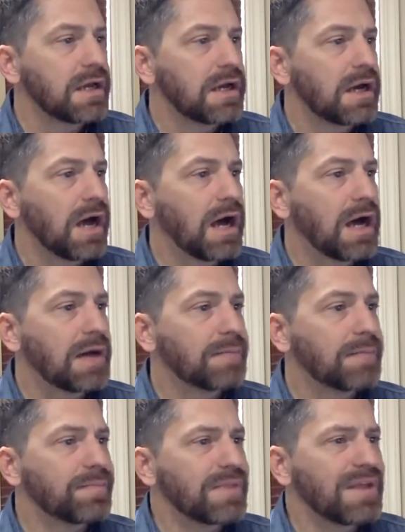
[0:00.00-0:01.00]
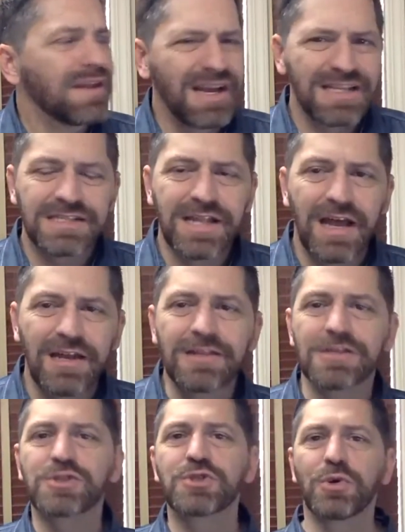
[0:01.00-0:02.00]
No, it's not in the
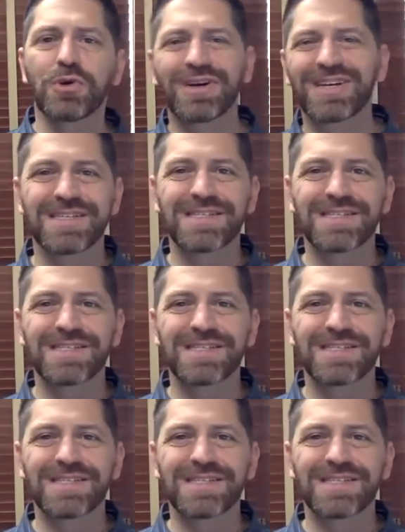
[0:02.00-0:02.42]
store because